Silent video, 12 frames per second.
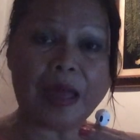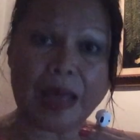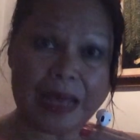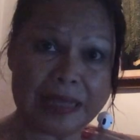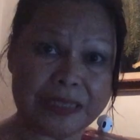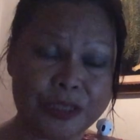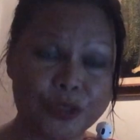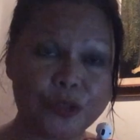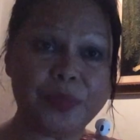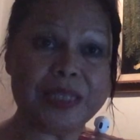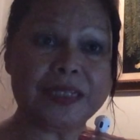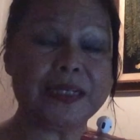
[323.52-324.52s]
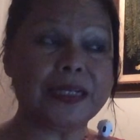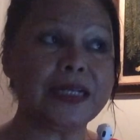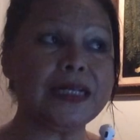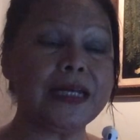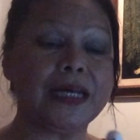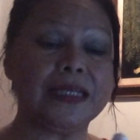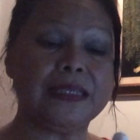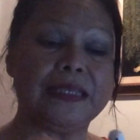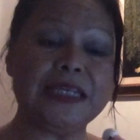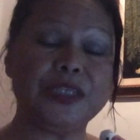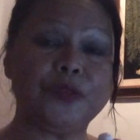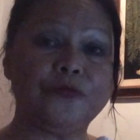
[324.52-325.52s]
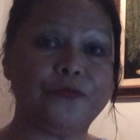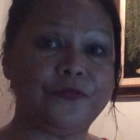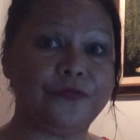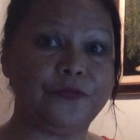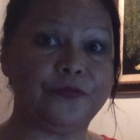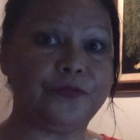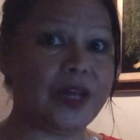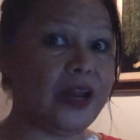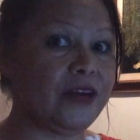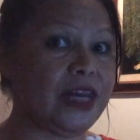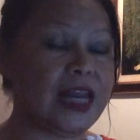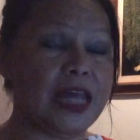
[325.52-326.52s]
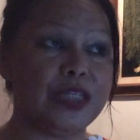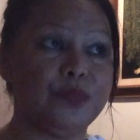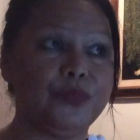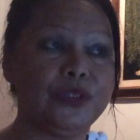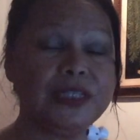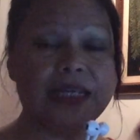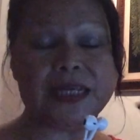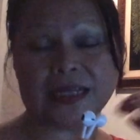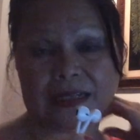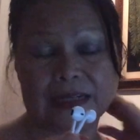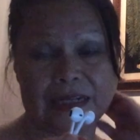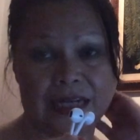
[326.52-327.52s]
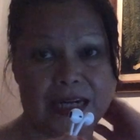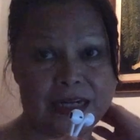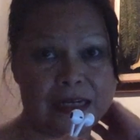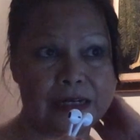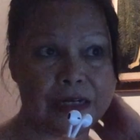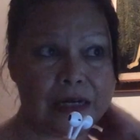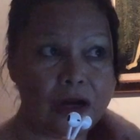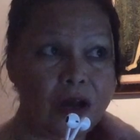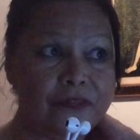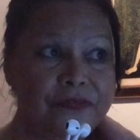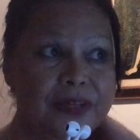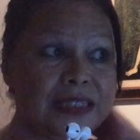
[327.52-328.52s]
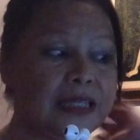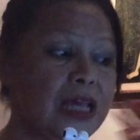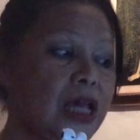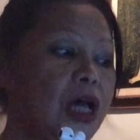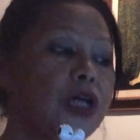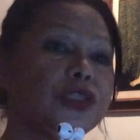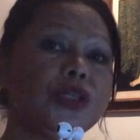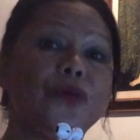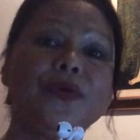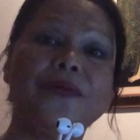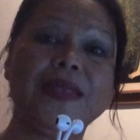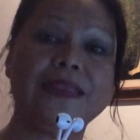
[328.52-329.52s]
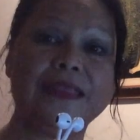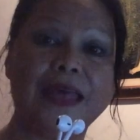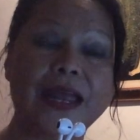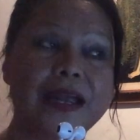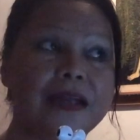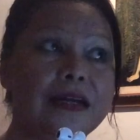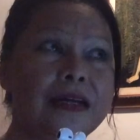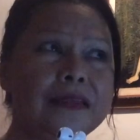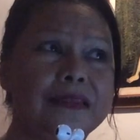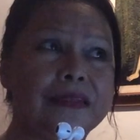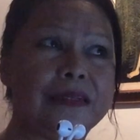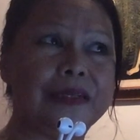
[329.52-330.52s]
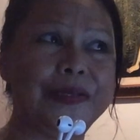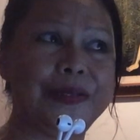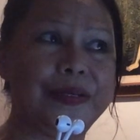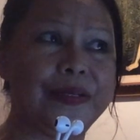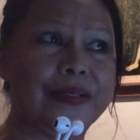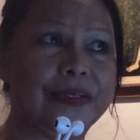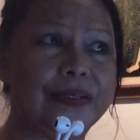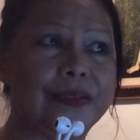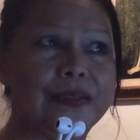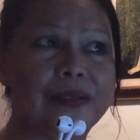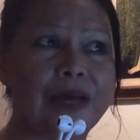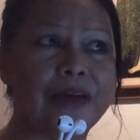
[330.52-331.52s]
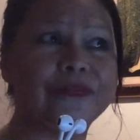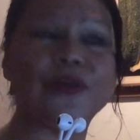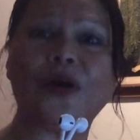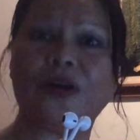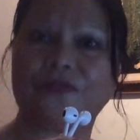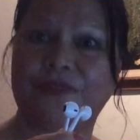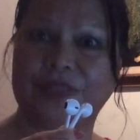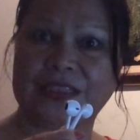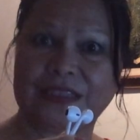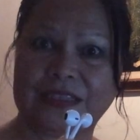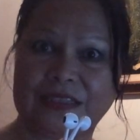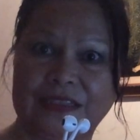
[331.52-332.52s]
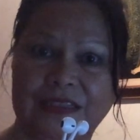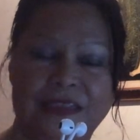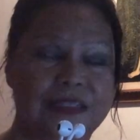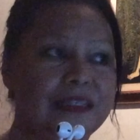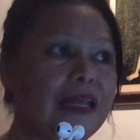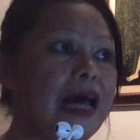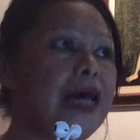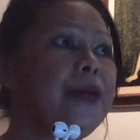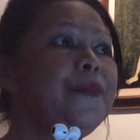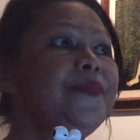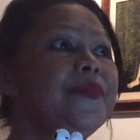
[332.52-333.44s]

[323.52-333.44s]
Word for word: us to meet her at this very nice boutique near her office. So we went there at uh, after office time.